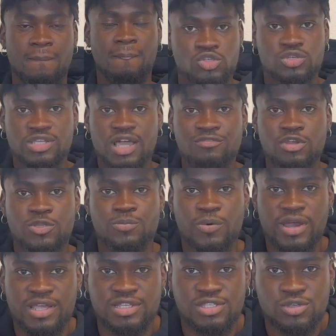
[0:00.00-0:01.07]
So the average
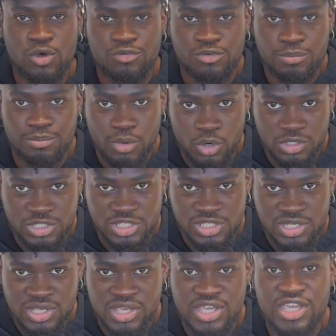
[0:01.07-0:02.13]
price of a bus
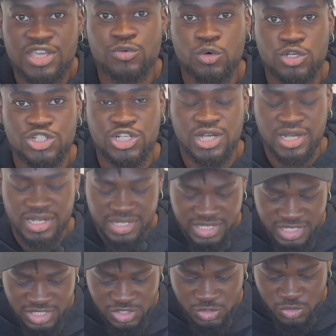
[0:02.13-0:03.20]
in Russia
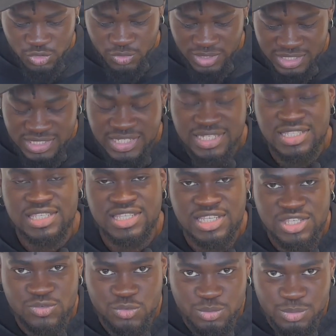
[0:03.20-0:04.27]
is usually
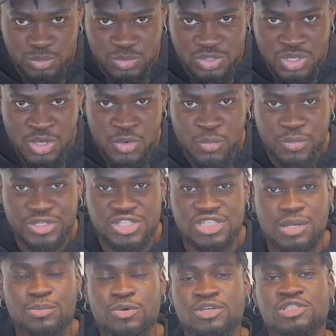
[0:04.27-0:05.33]
36 rubles, which is
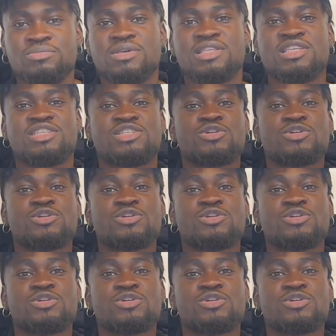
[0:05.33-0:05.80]
approximately